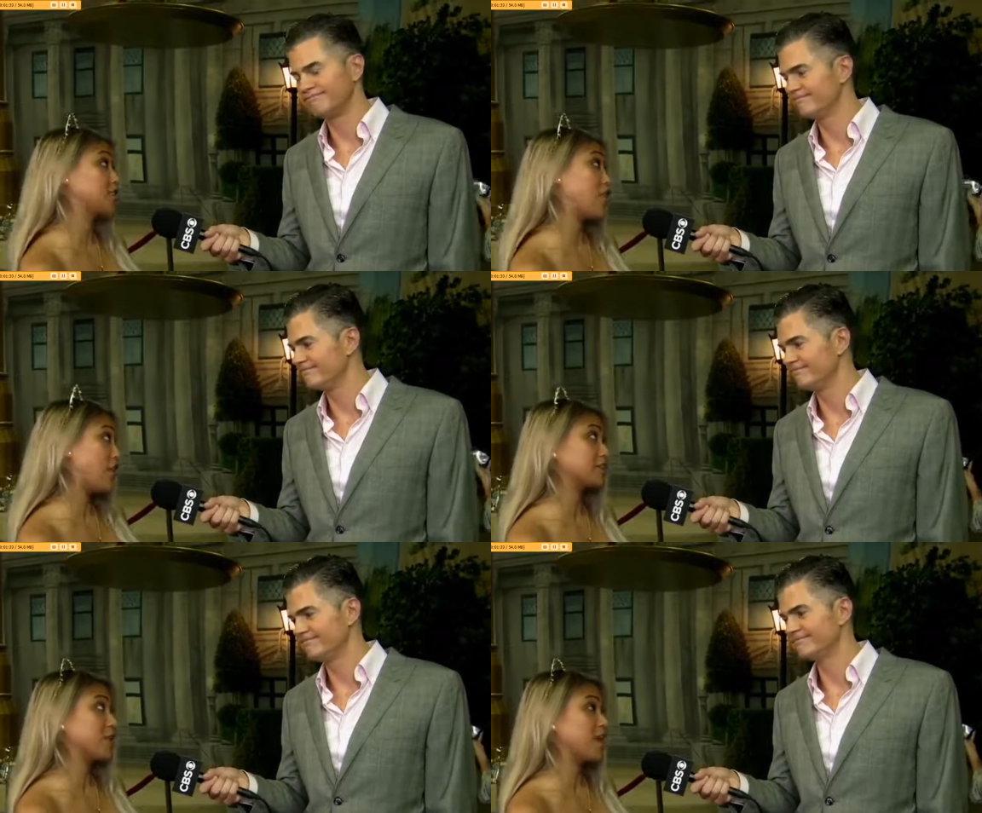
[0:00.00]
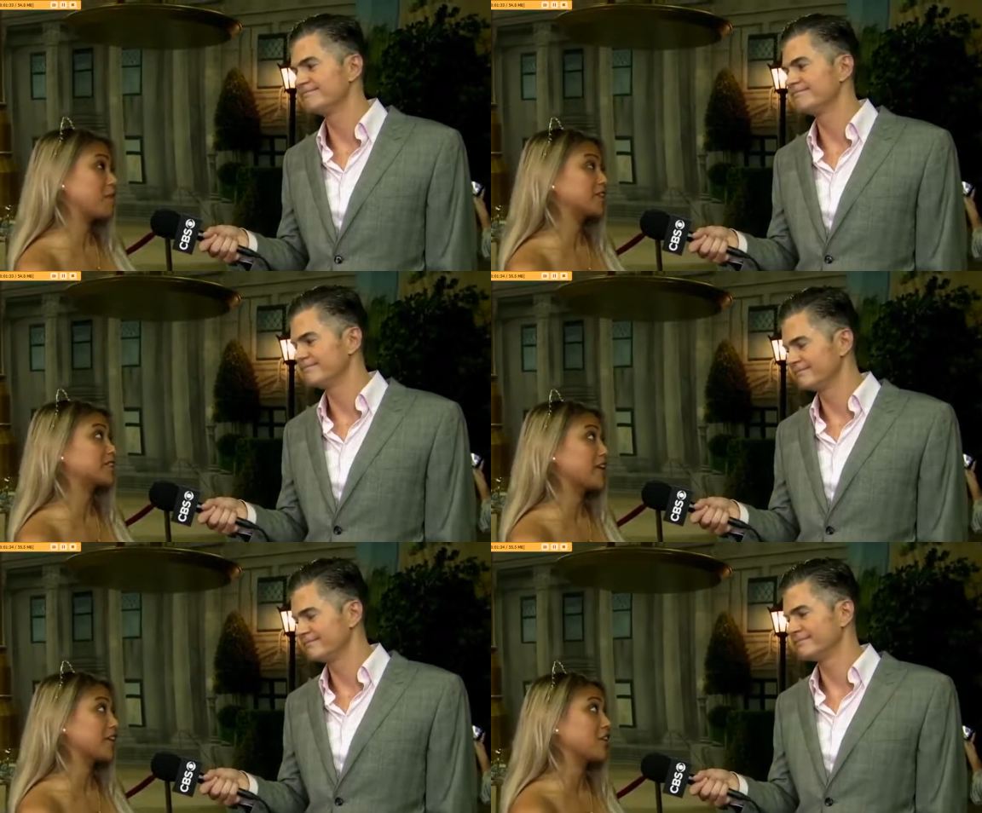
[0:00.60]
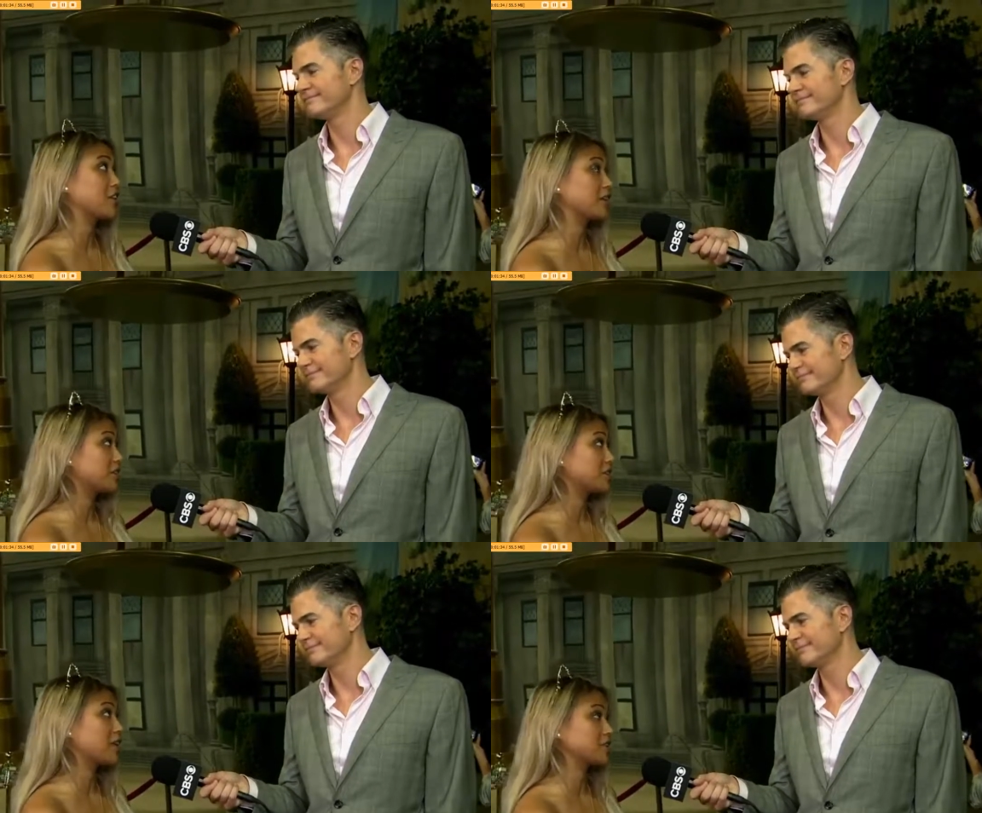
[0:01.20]
Speaker 1: honest way, but he decided to go the
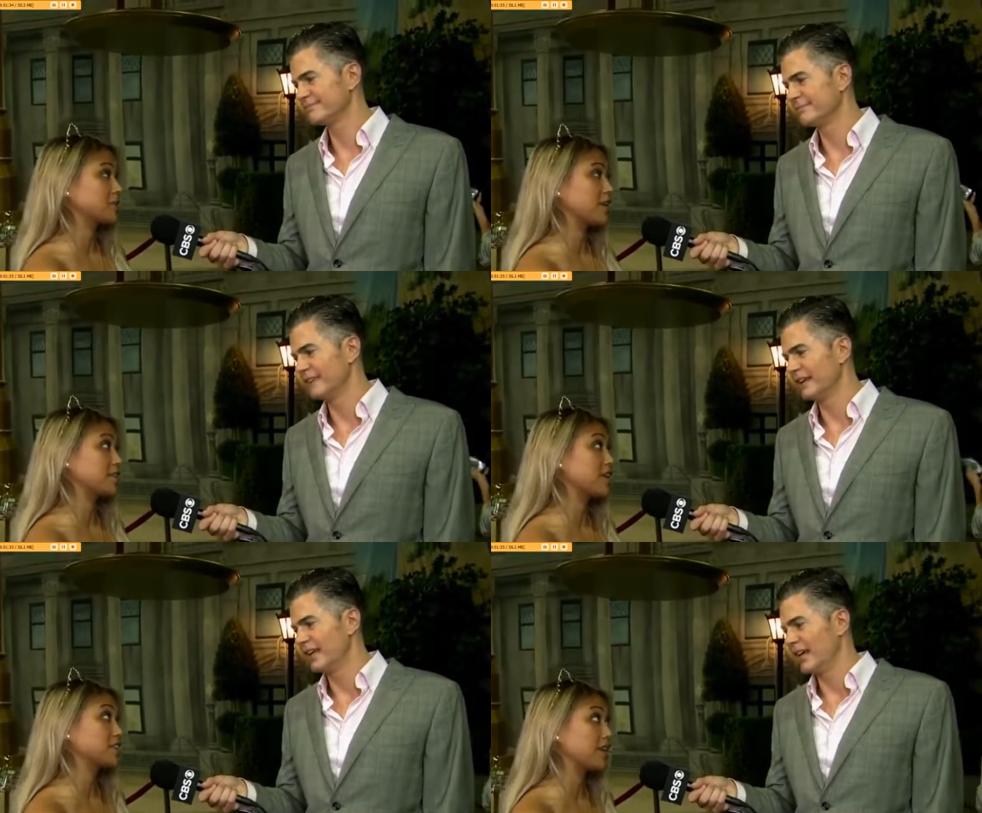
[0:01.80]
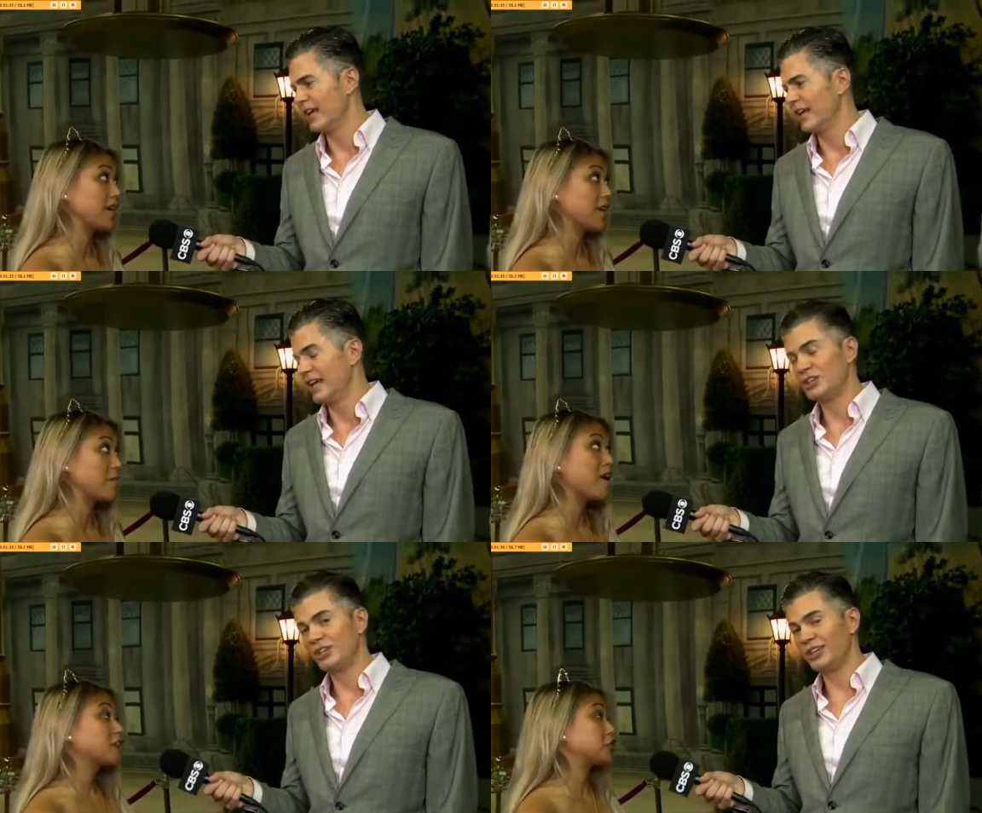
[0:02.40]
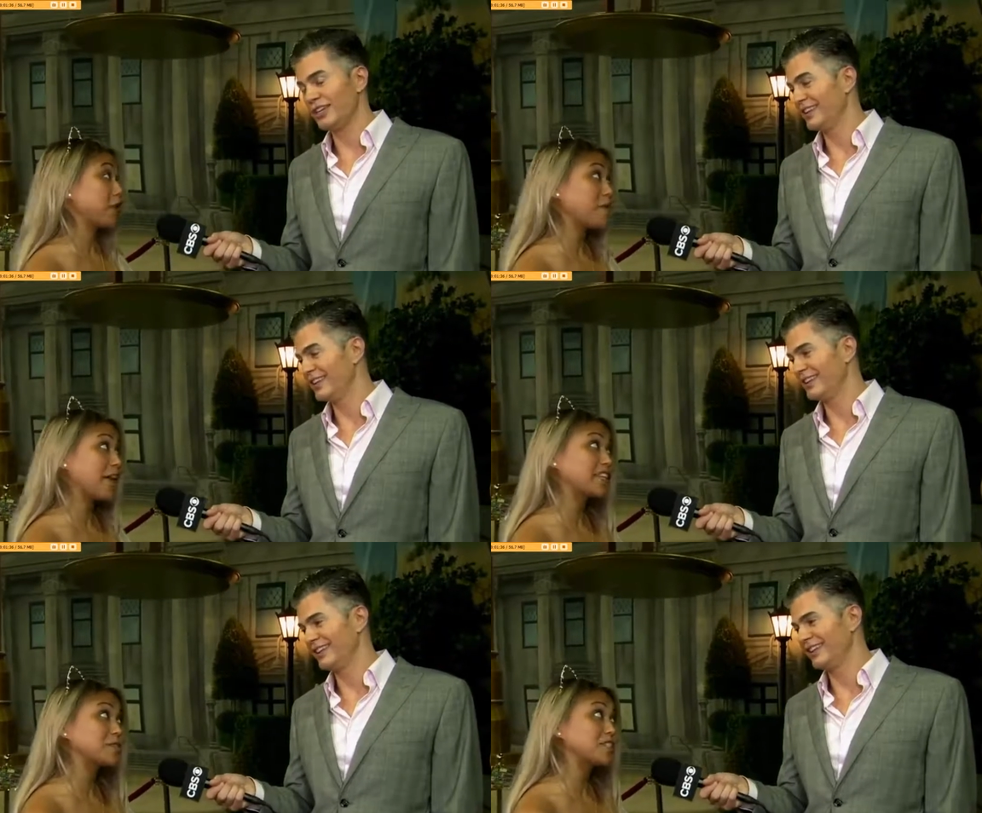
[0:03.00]
dishonest way. So that's on him. Jury
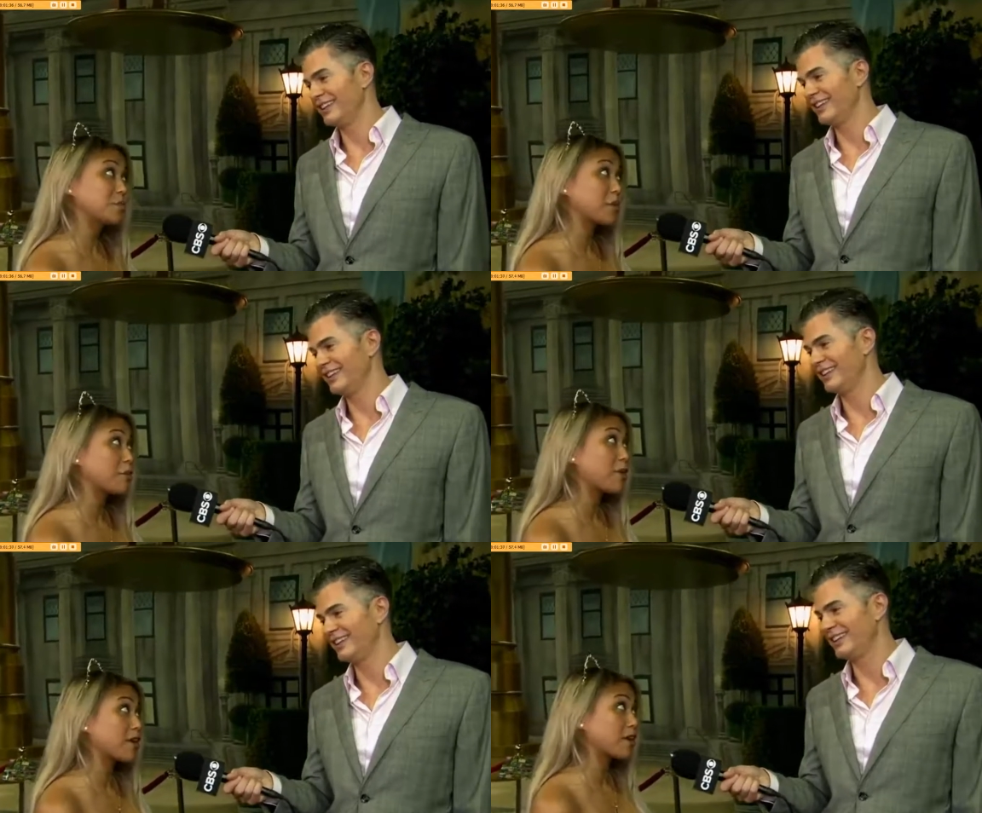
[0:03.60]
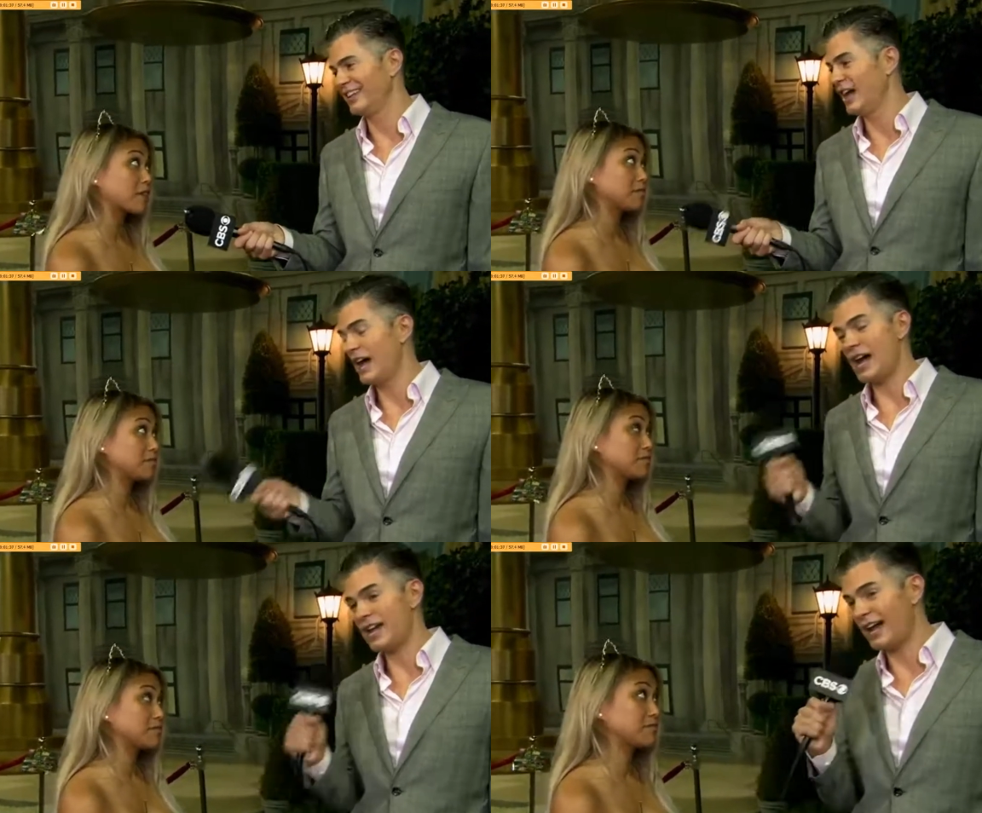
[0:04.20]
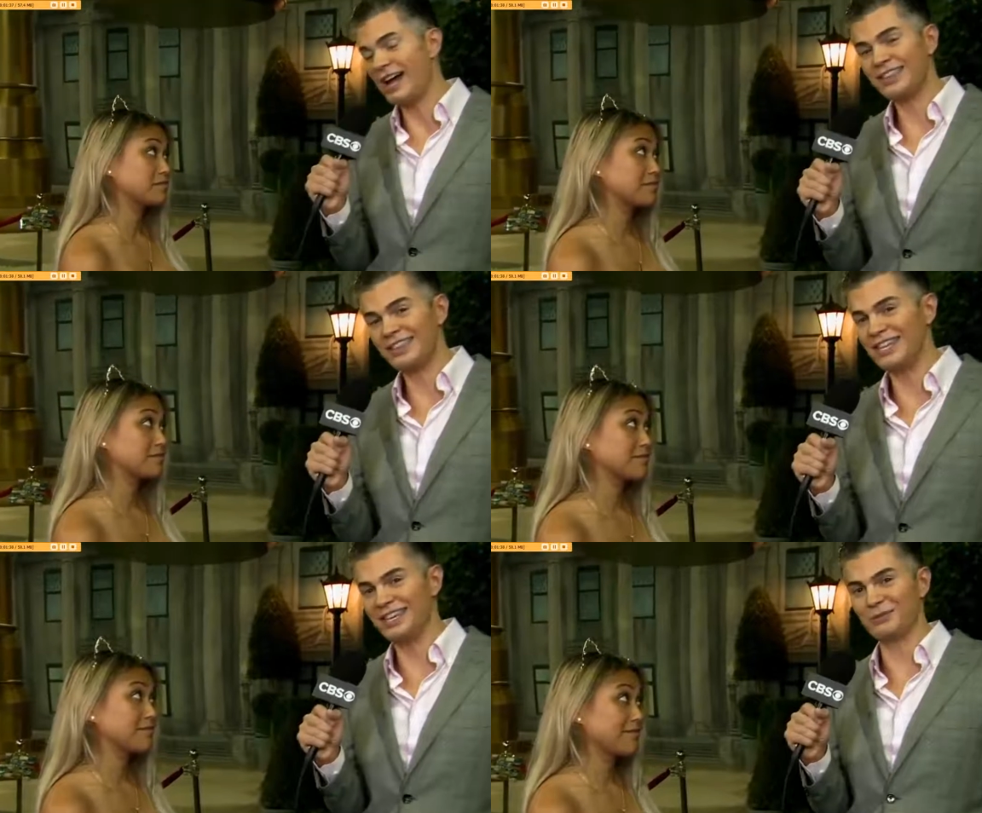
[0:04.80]
management's super important. I,
Speaker 2: I
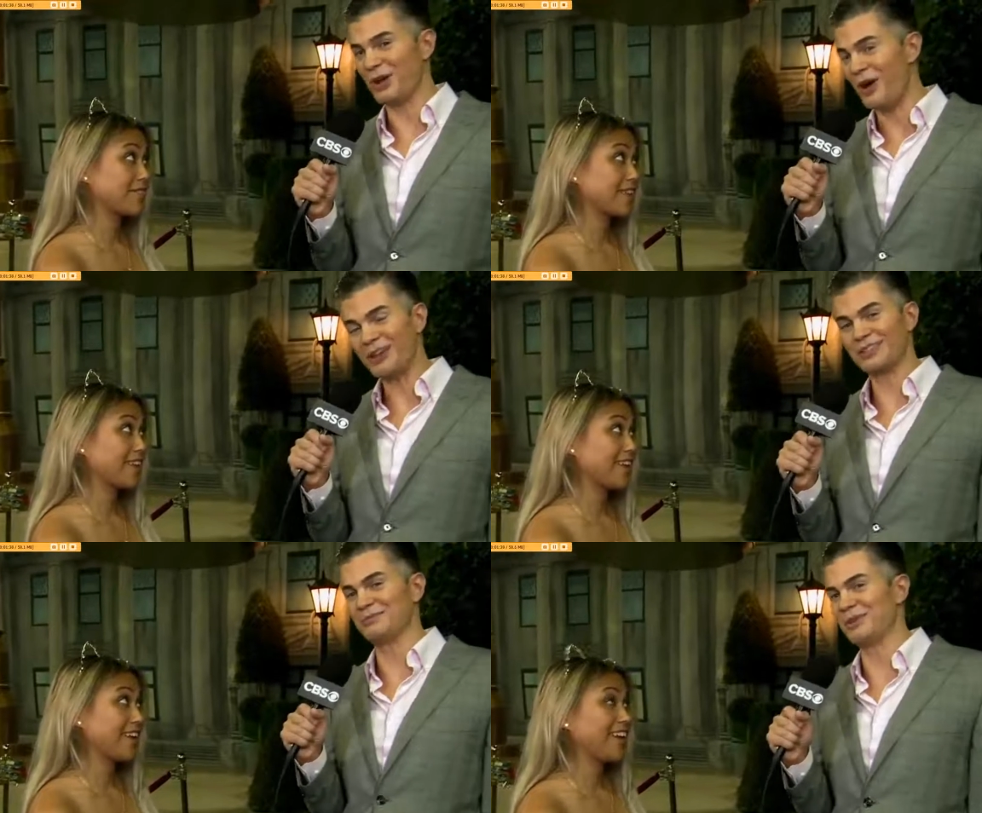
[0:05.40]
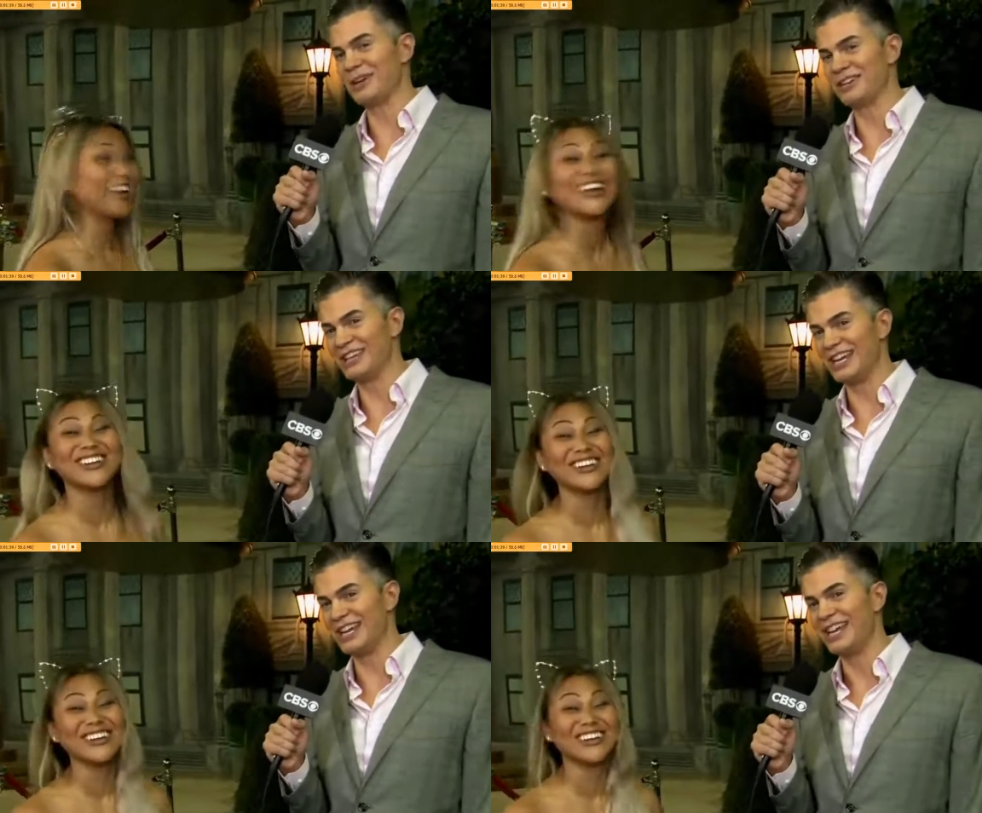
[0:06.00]
think it was awesome the way you did it.